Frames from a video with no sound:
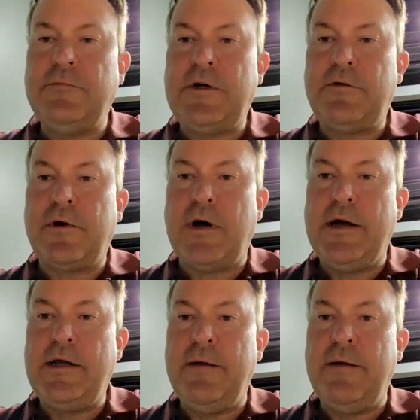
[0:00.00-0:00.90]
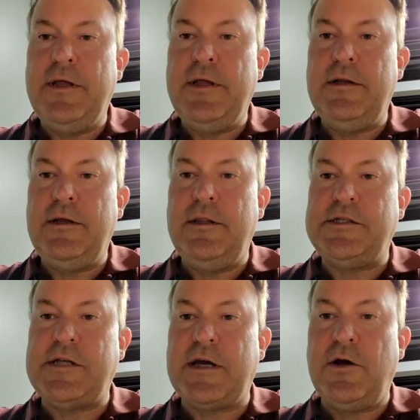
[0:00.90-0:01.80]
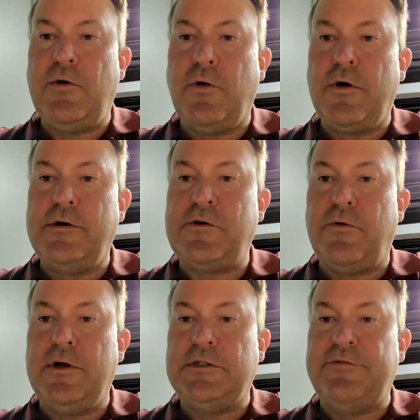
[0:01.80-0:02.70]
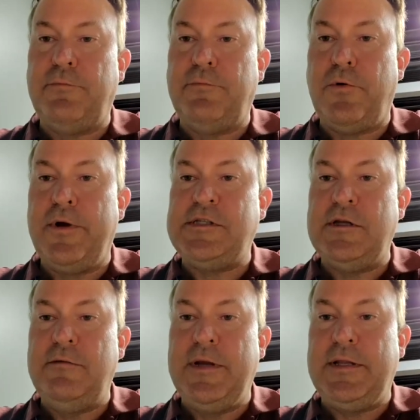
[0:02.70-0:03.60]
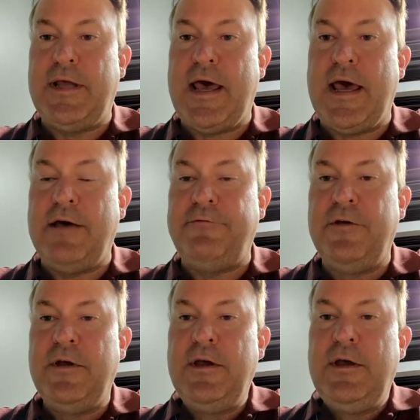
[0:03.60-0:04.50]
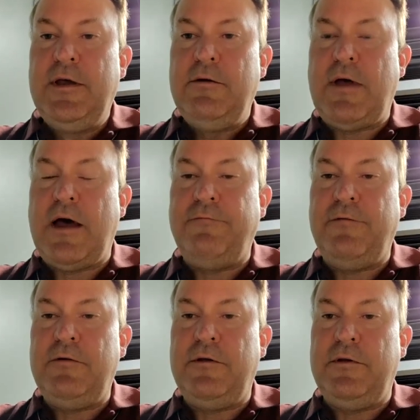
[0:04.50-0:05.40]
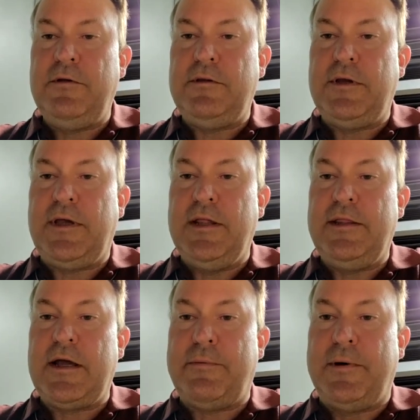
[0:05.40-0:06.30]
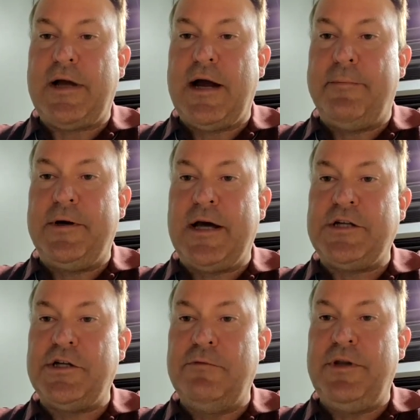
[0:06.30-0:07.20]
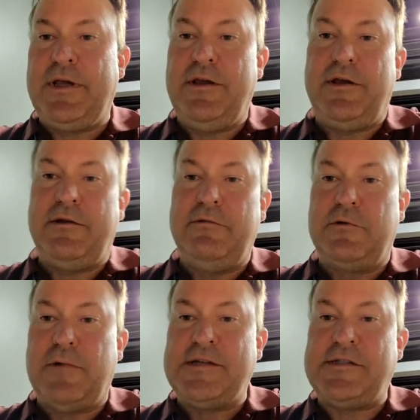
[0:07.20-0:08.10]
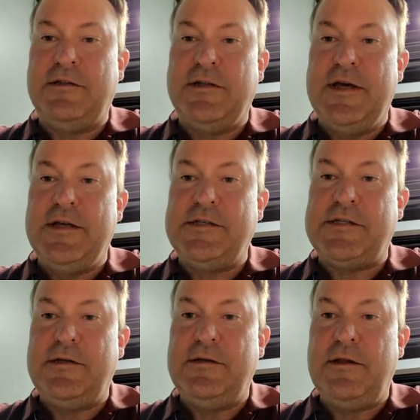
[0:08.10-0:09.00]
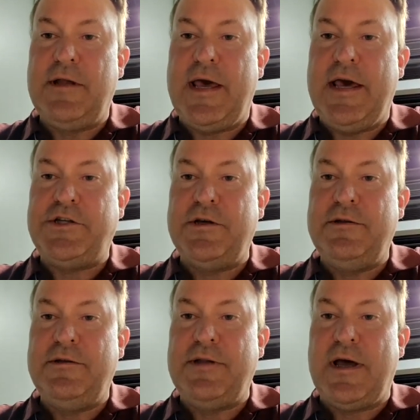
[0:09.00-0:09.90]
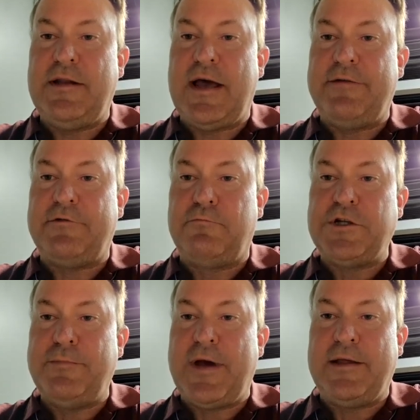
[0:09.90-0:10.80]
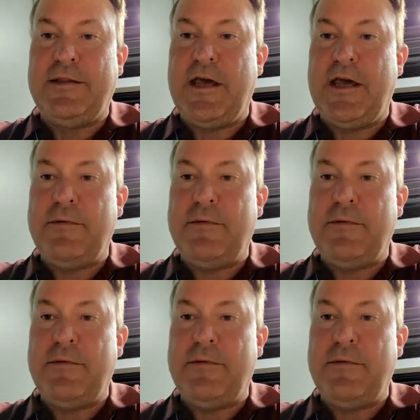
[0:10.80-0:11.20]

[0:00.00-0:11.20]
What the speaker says: like Rakana coming in the second quarter and scoring 11 points in a minute and a half, how that kind of production, when you can with West and Liz and Asia and have to rush them back in the game?